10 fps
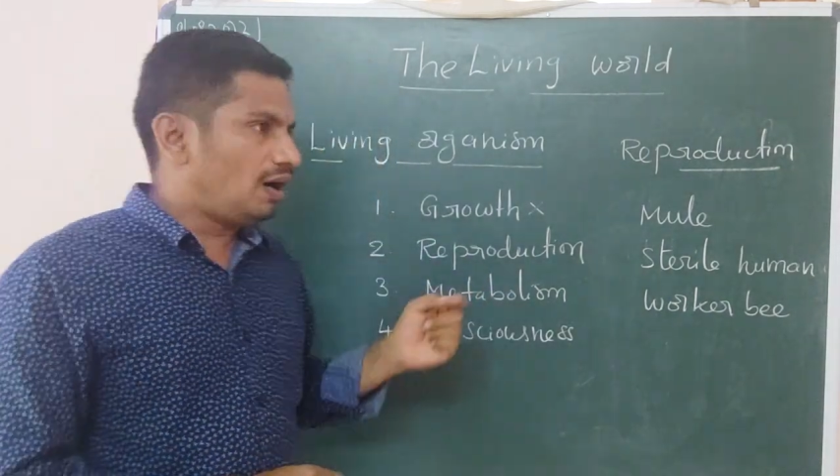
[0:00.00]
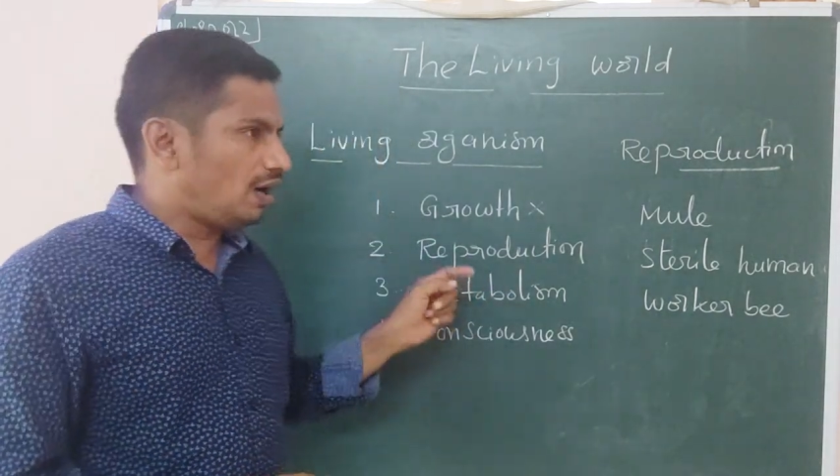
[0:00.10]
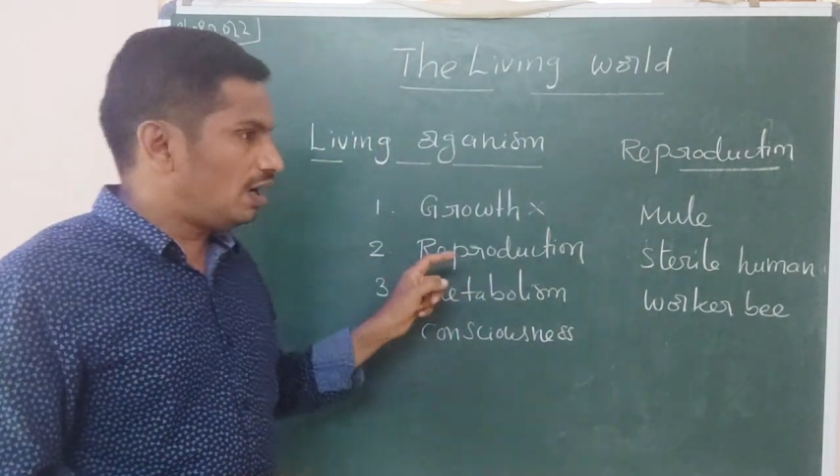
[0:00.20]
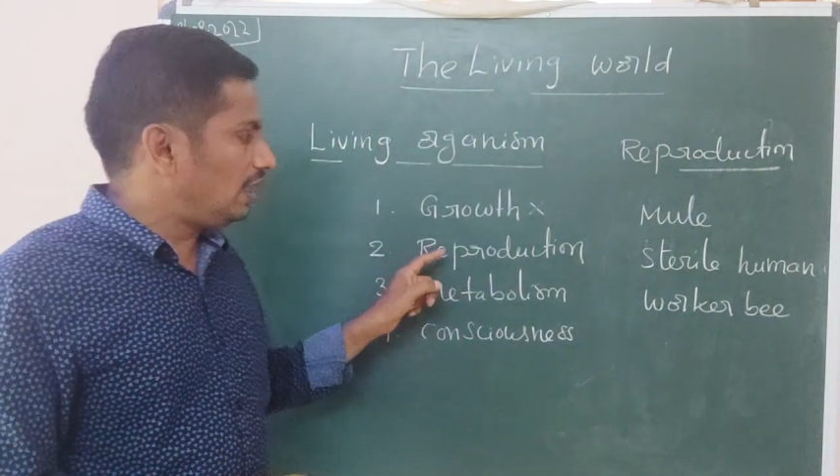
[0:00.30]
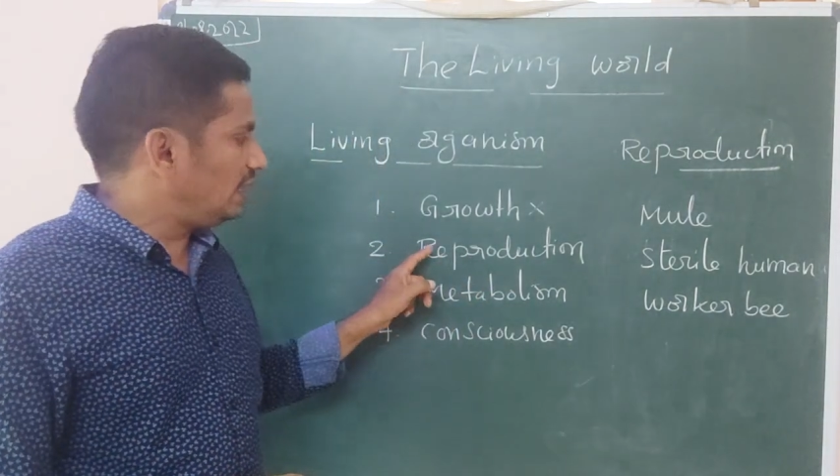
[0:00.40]

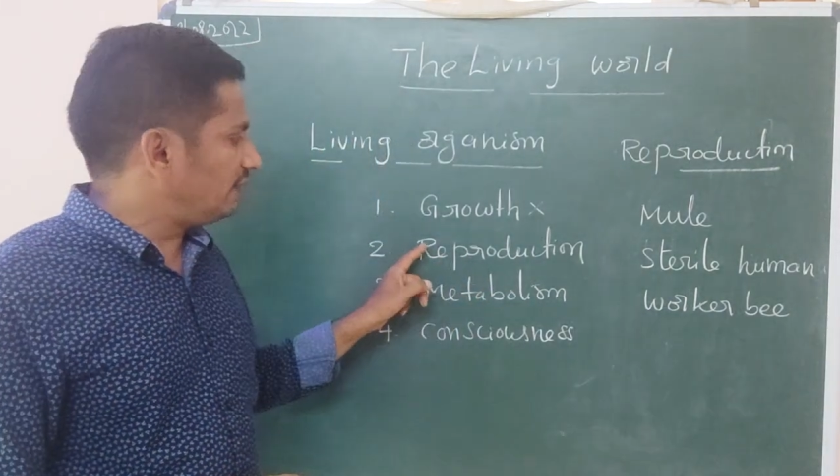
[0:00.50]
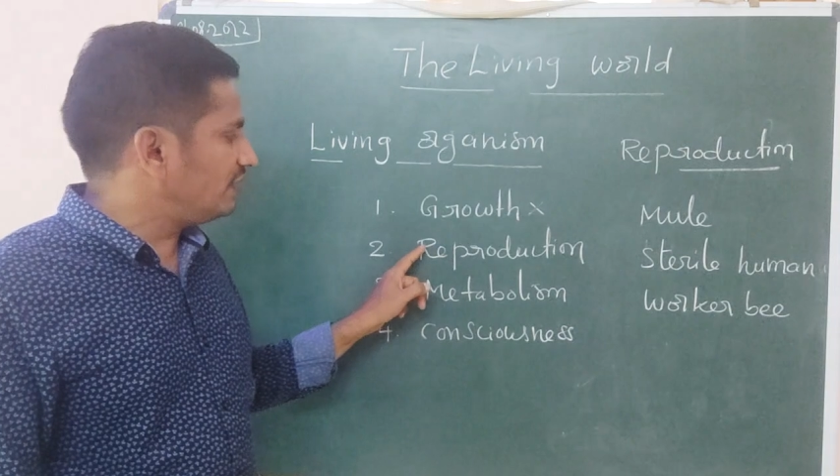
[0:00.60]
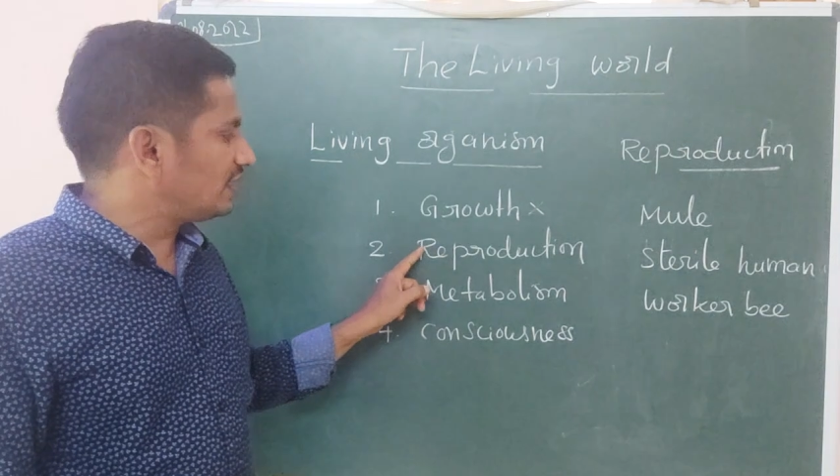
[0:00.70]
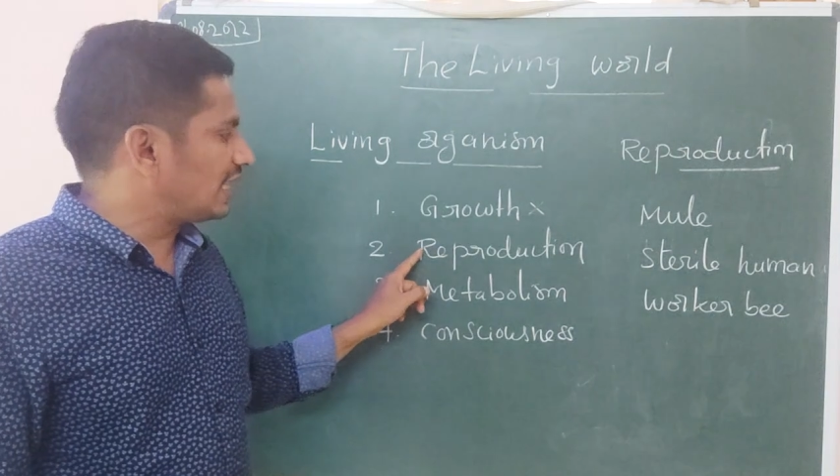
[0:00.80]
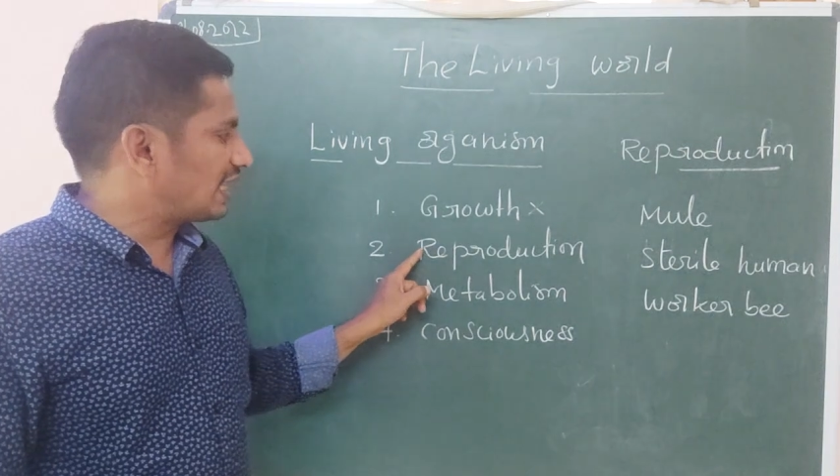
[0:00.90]
All
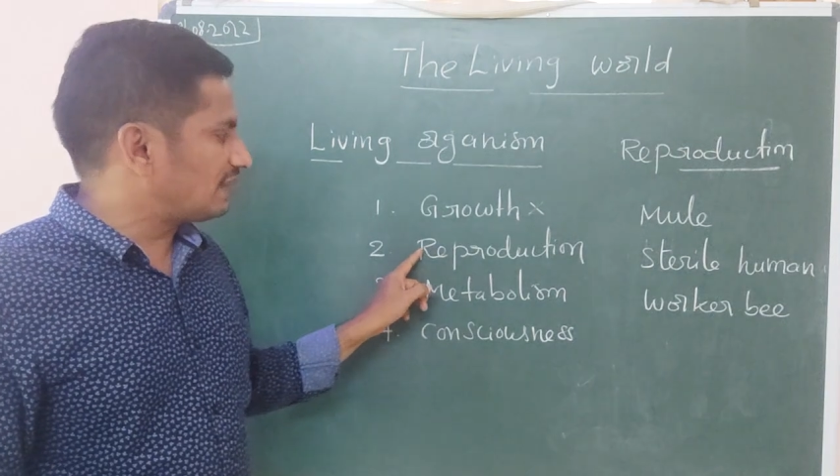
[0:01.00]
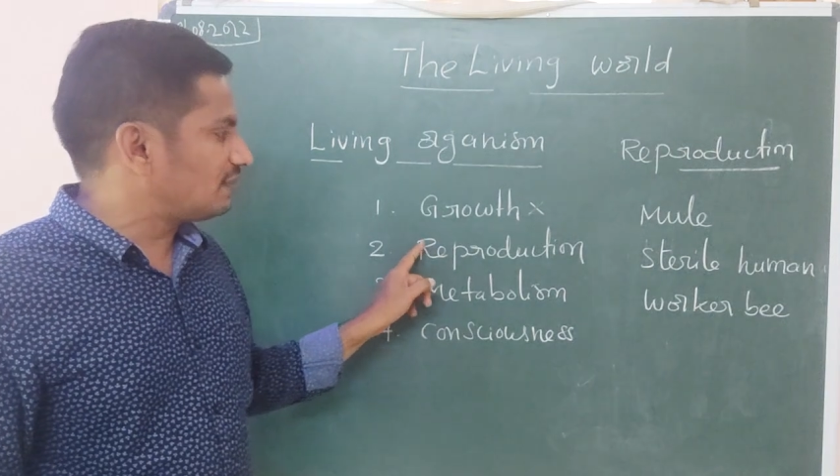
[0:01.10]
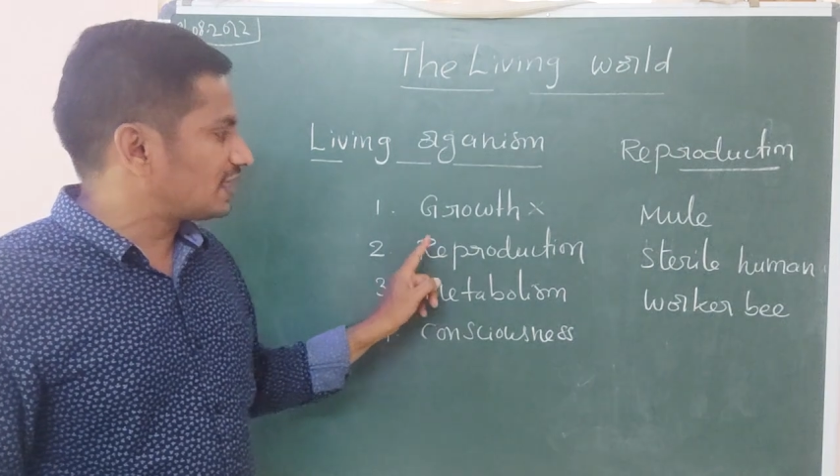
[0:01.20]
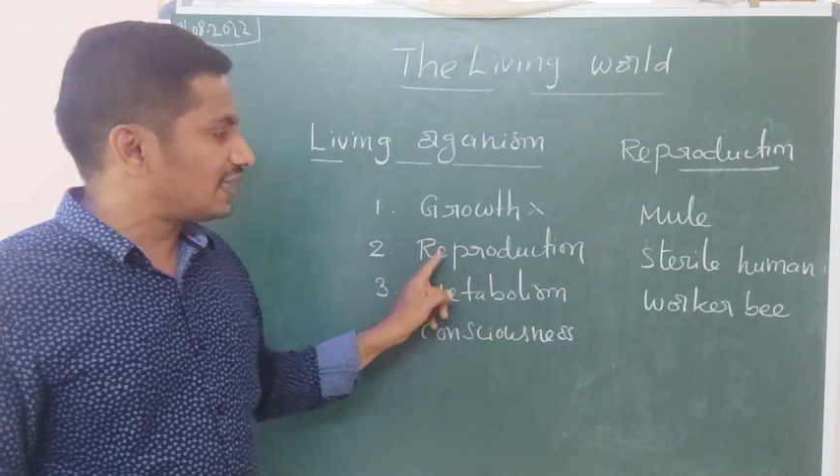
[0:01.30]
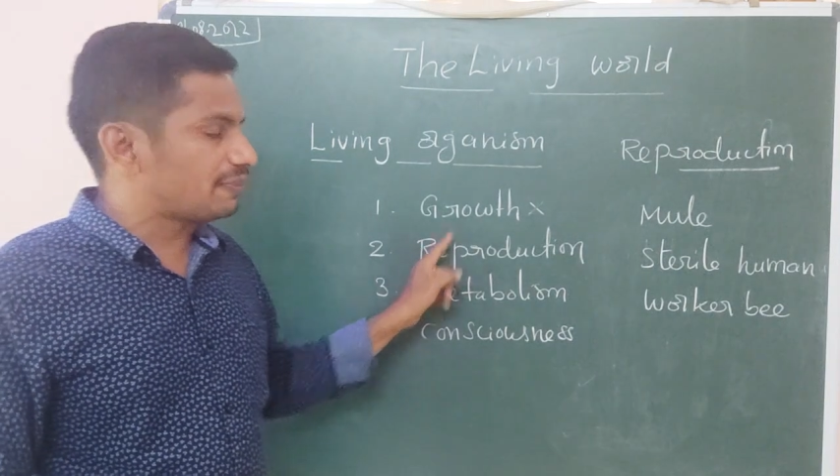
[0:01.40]
living
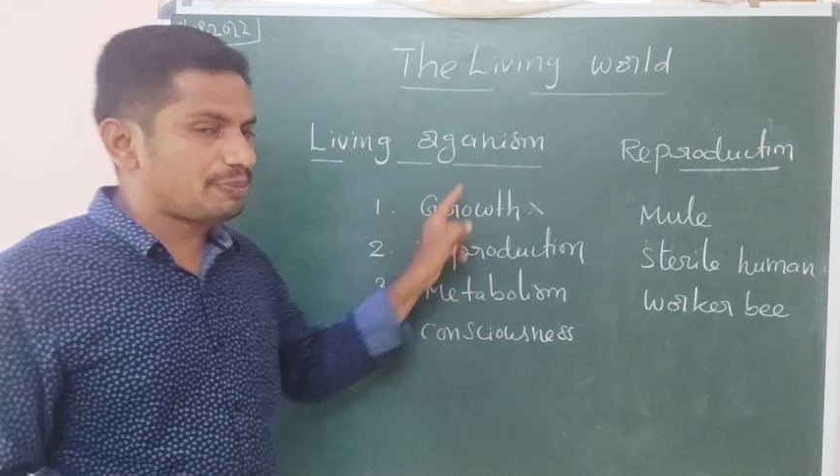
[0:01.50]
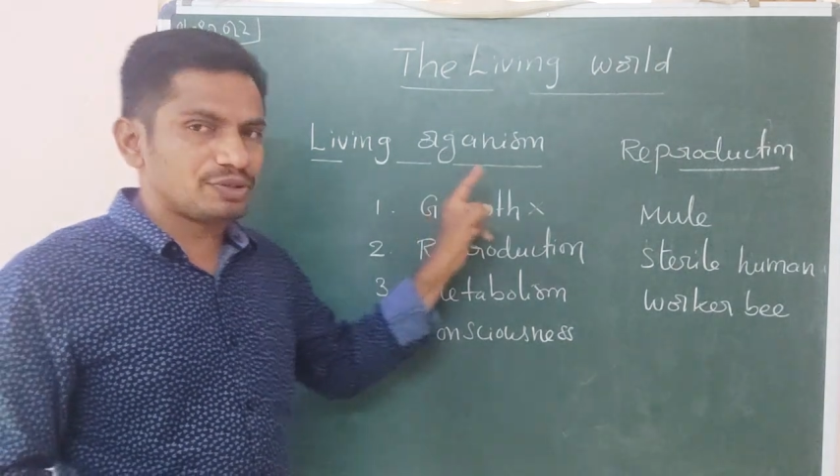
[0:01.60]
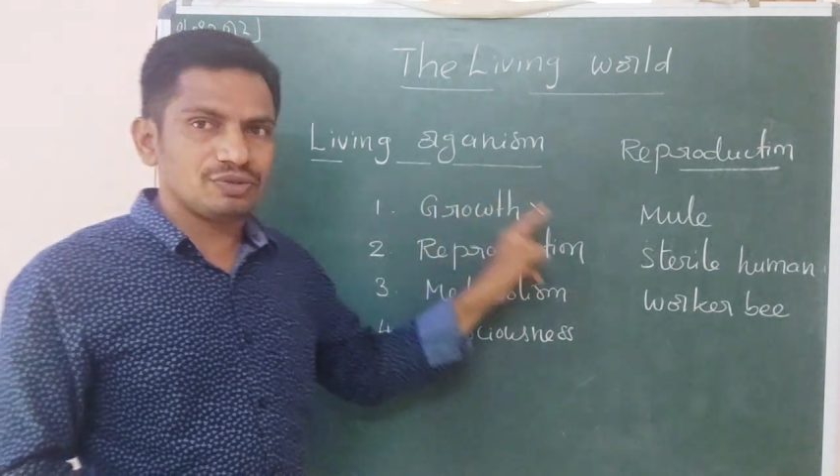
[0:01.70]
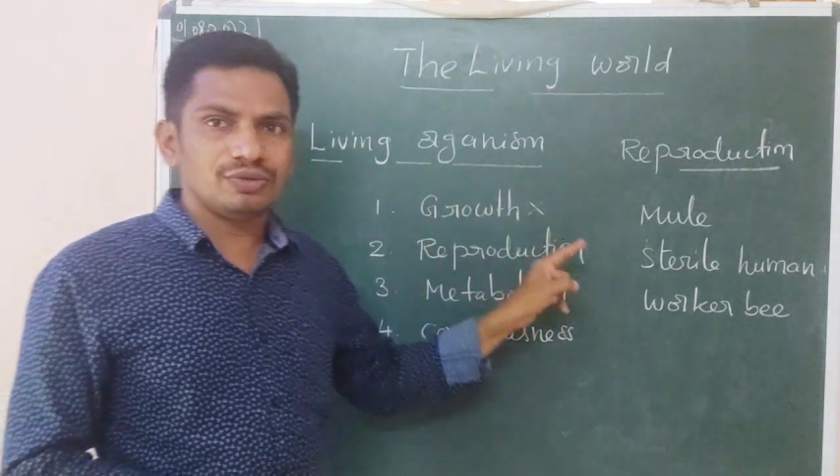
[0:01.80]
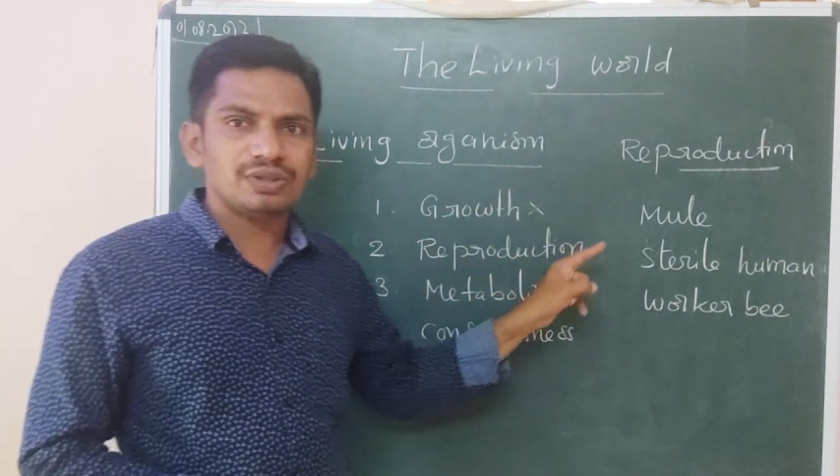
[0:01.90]
organisms can
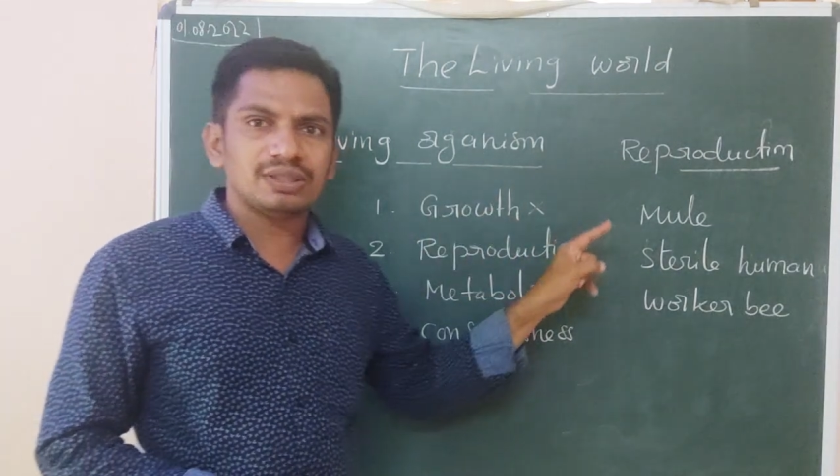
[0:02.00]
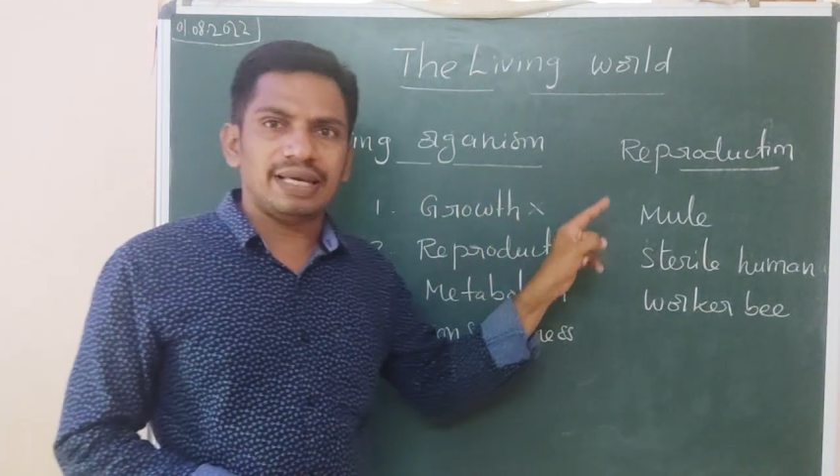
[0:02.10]
reproduce,